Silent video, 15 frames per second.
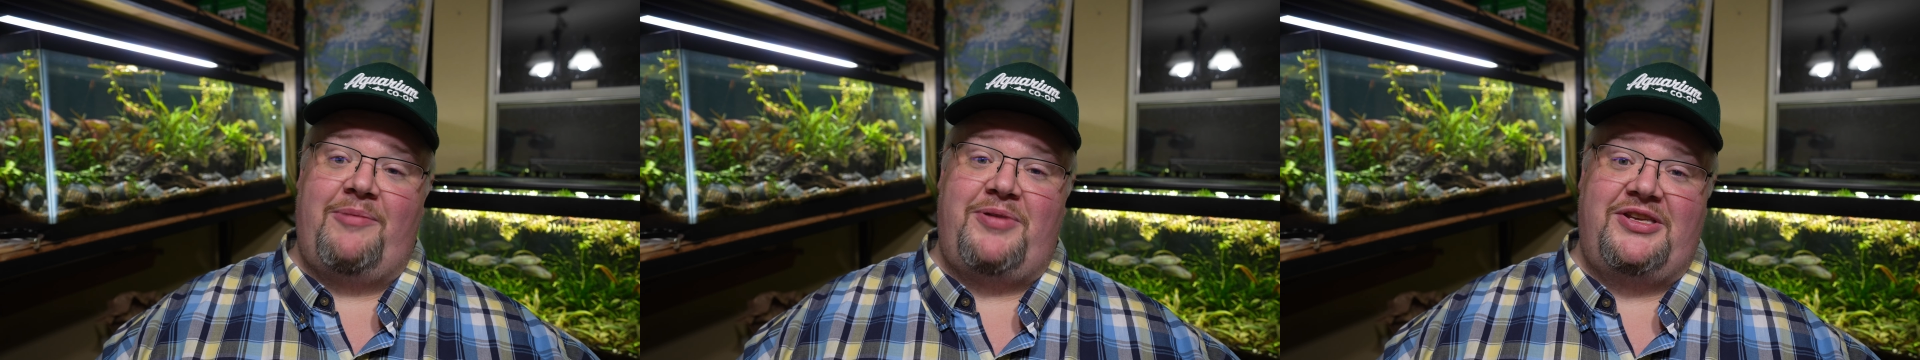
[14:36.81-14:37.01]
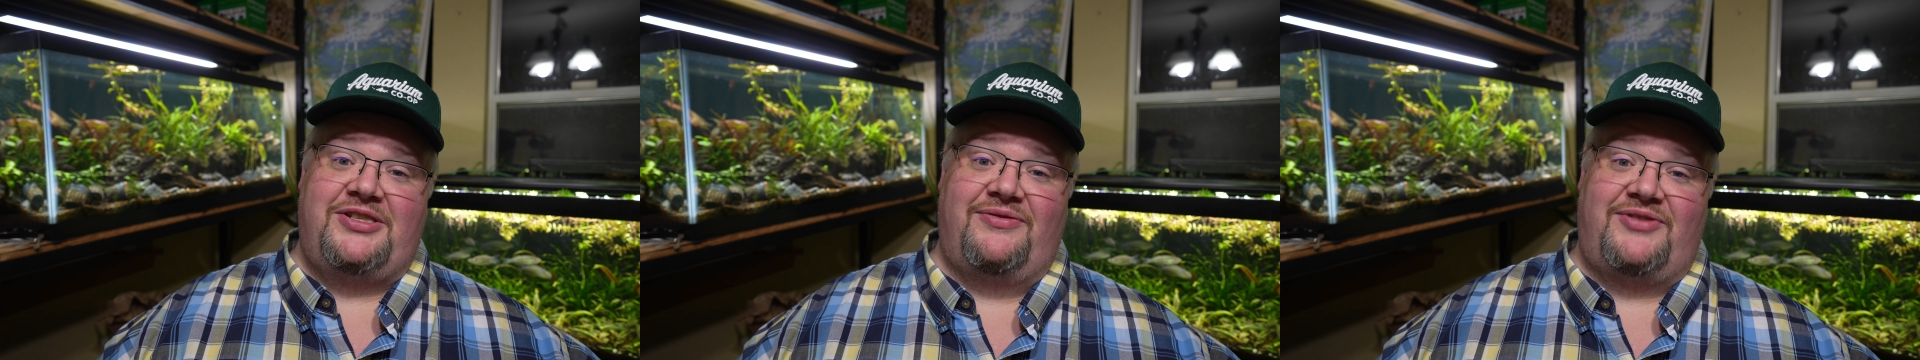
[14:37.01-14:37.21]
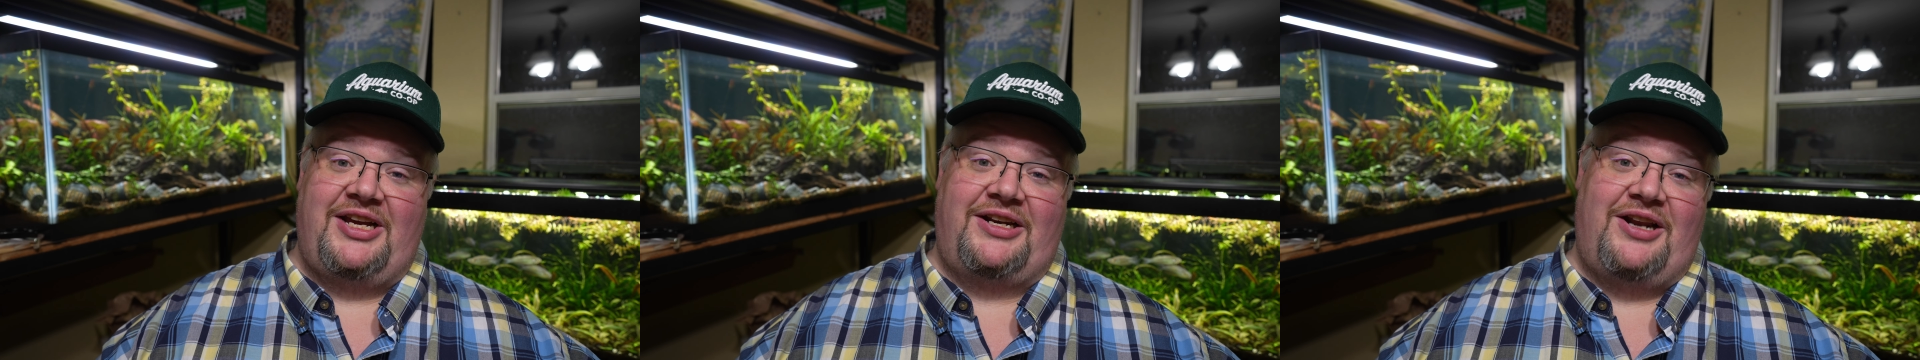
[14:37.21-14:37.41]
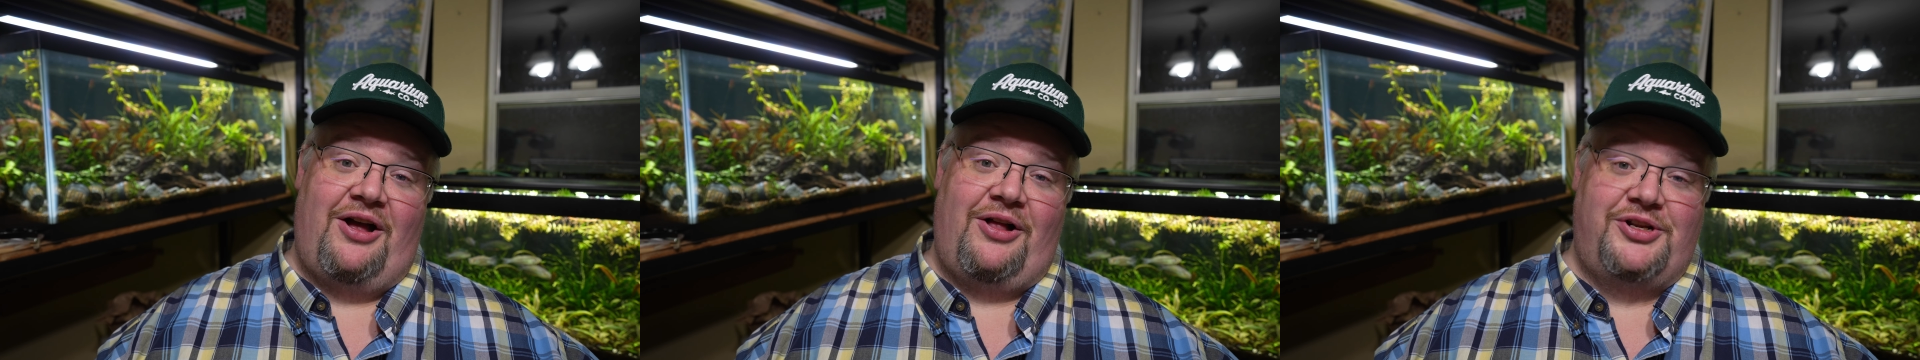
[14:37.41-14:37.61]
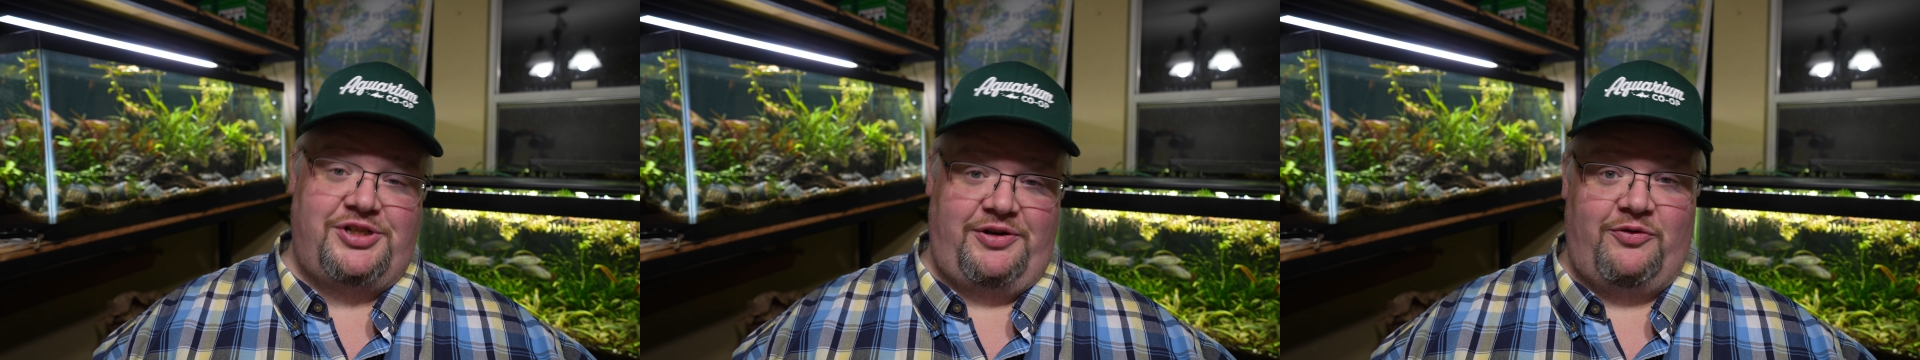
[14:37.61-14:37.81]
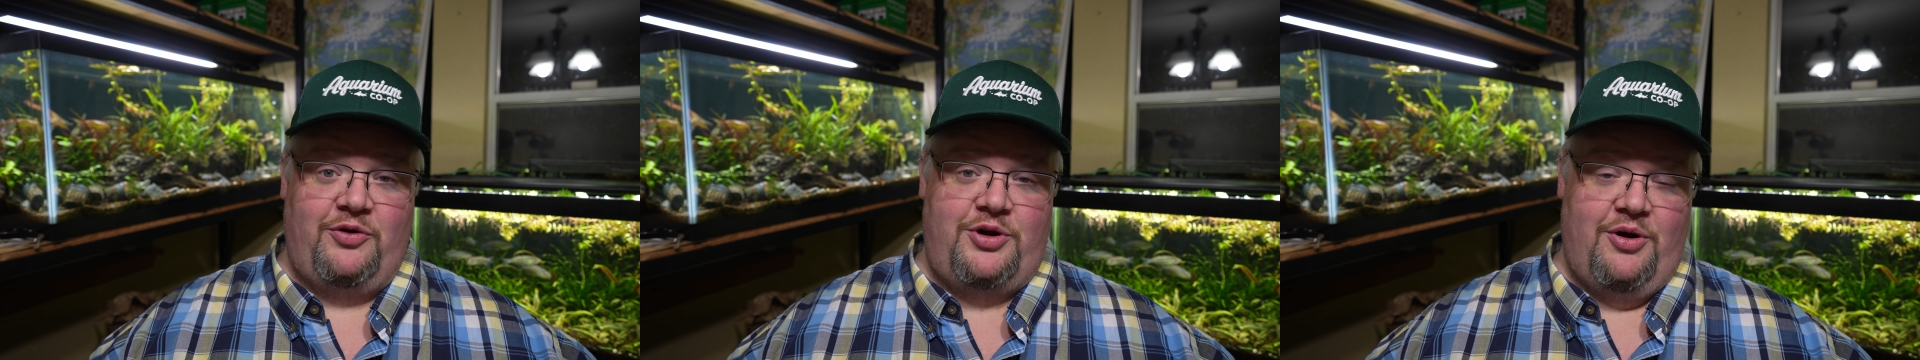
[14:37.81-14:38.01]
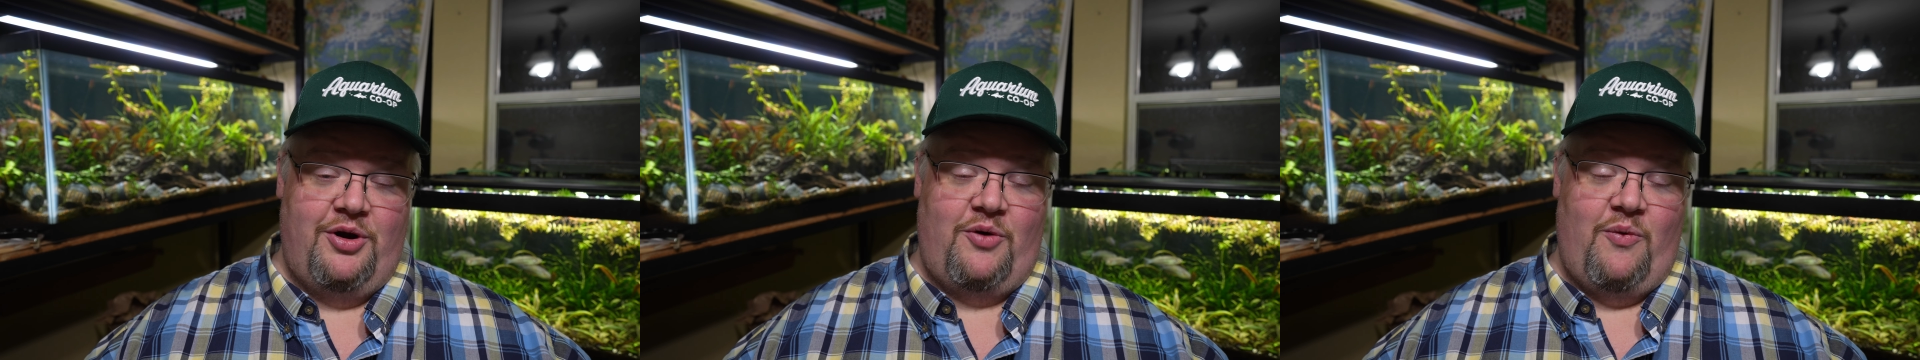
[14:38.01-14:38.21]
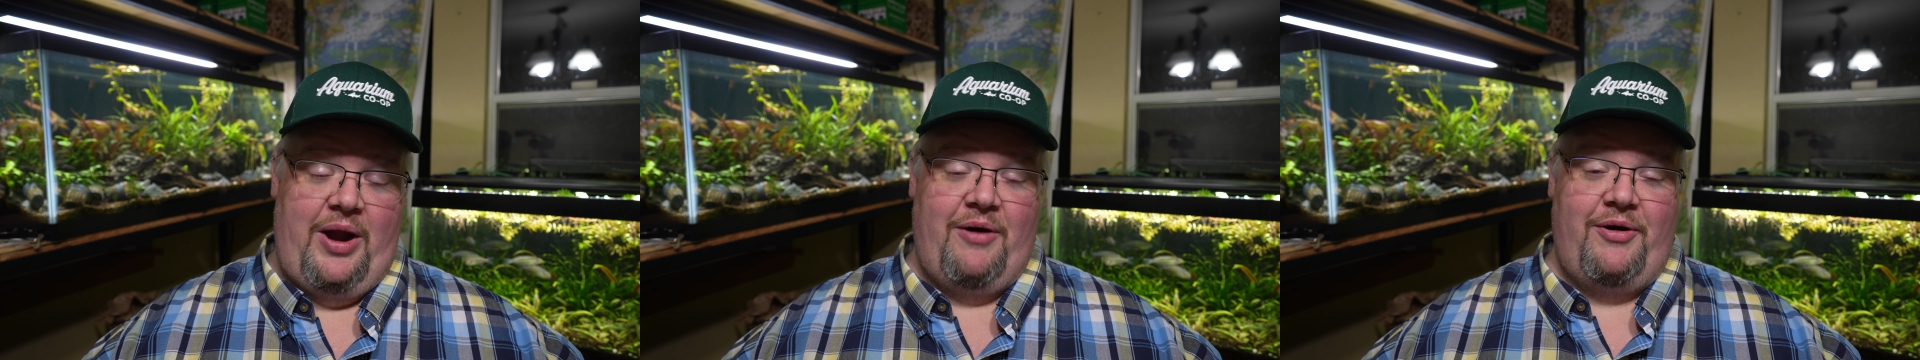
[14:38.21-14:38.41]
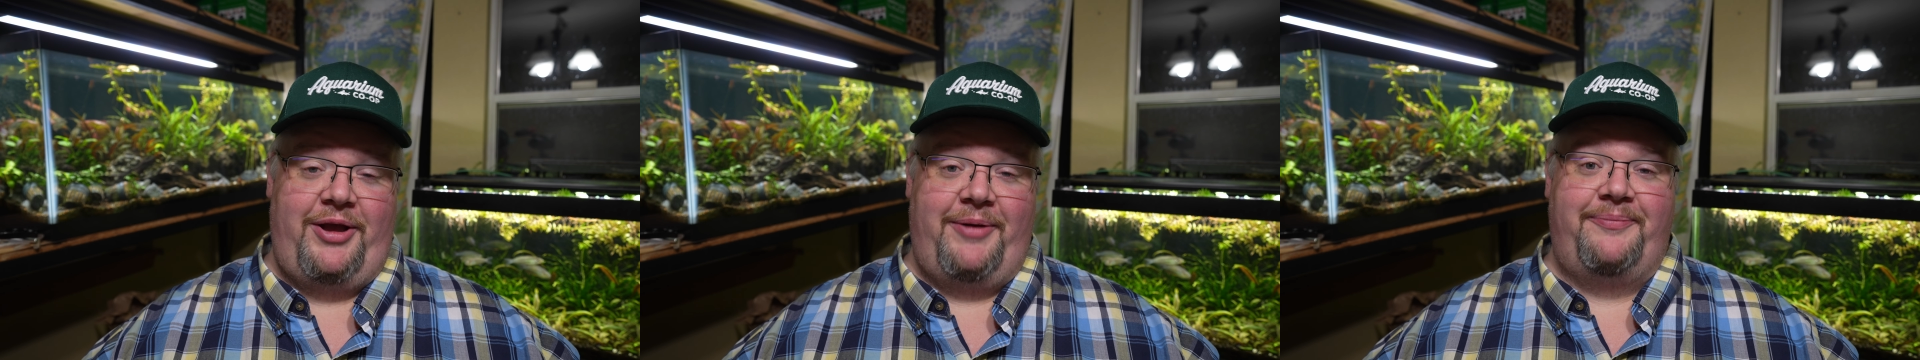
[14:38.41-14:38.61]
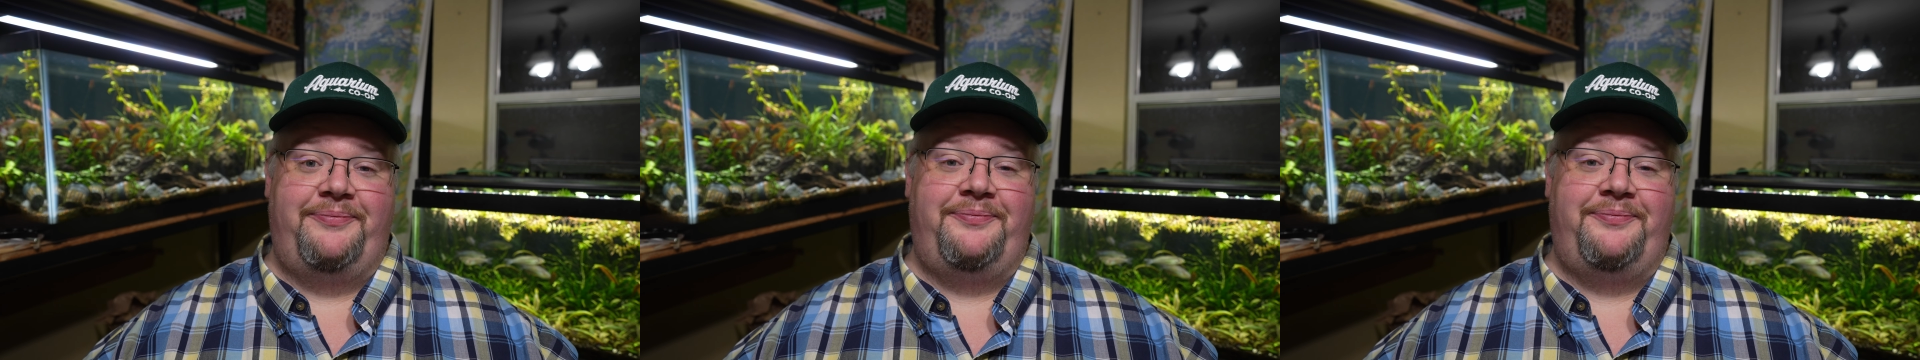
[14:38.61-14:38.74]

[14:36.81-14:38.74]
piece of technology for your aquarium.